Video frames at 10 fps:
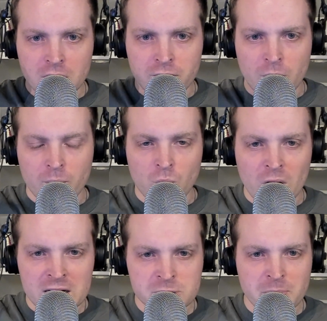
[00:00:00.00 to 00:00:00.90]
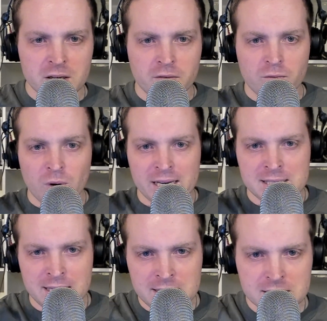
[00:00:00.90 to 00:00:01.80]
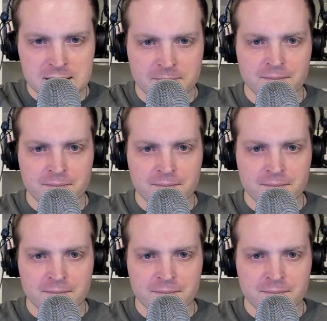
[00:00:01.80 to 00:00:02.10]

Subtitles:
one aspect of what exists